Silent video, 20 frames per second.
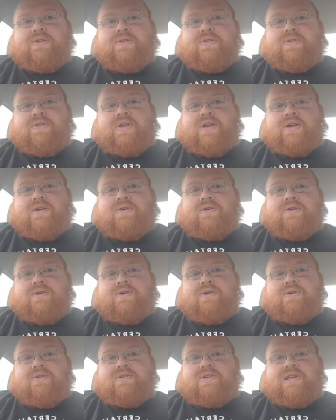They
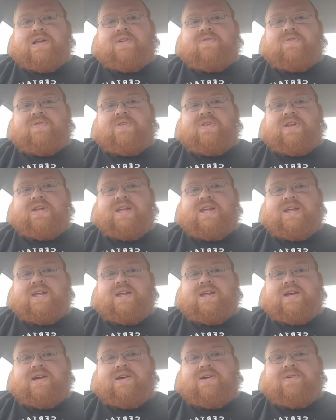are
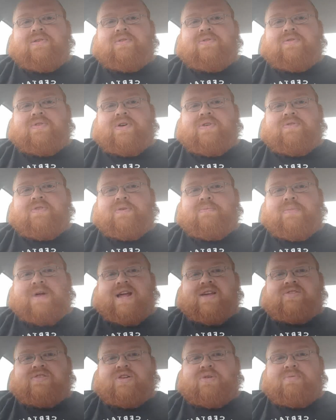definitely of the
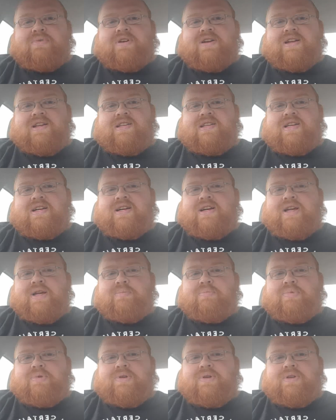mastermind type.